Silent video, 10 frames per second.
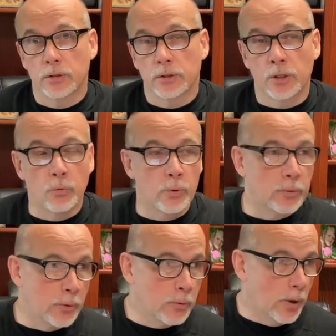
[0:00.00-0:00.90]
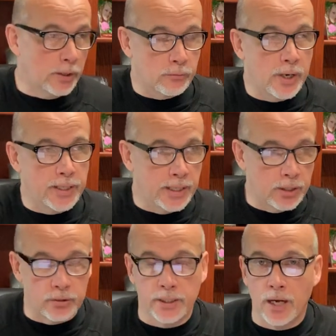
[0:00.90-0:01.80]
You know, we want it right in the
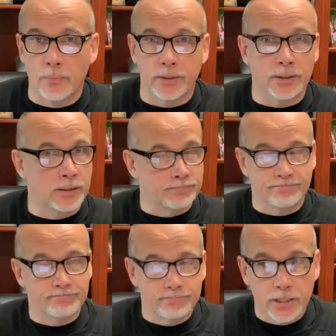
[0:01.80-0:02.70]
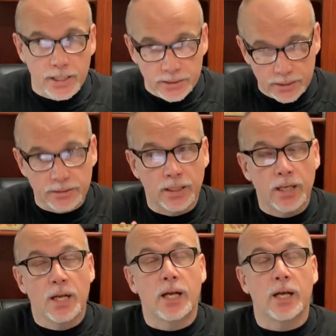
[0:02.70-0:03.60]
here and now, but he says,
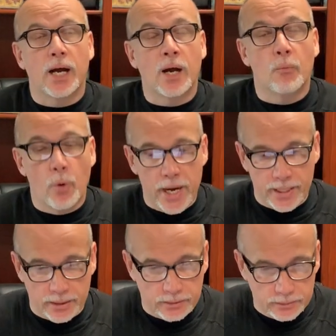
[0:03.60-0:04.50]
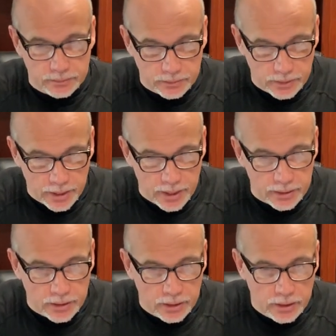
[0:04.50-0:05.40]
I'm waiting.
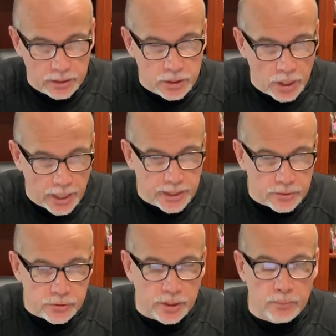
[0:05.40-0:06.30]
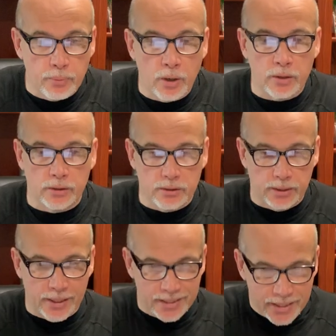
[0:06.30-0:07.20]
And God has set apart
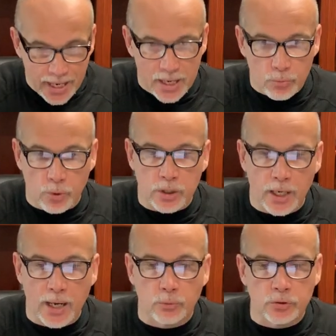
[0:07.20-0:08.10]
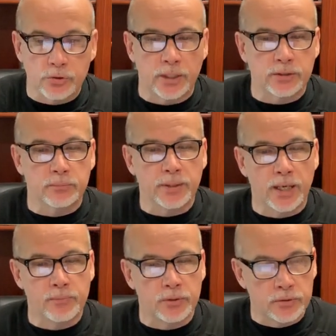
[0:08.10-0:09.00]
a day where God will set some
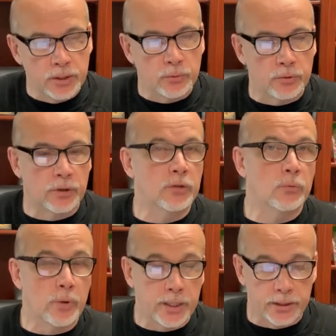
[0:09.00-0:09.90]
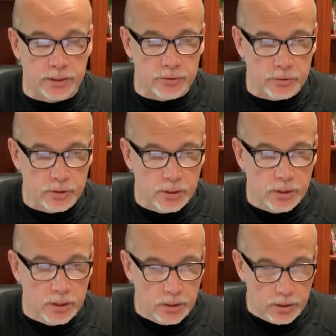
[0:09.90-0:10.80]
time to deal with all the wickedness
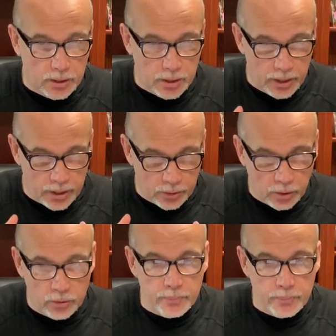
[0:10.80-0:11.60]
and all